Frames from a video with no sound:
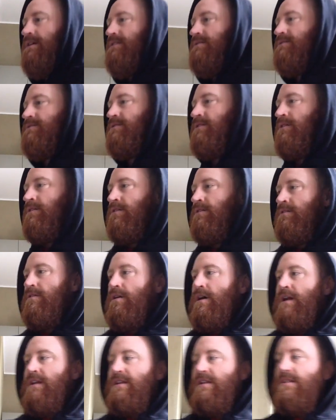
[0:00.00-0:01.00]
and
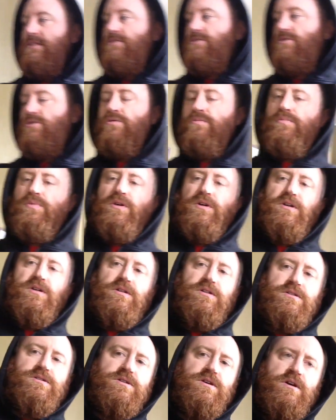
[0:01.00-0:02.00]
so I did 2
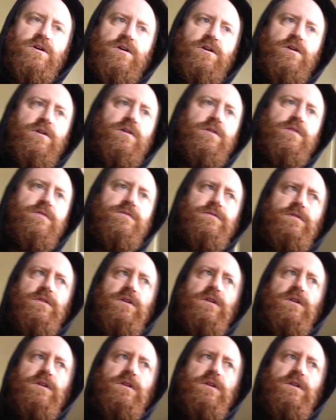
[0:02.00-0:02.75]
bottles of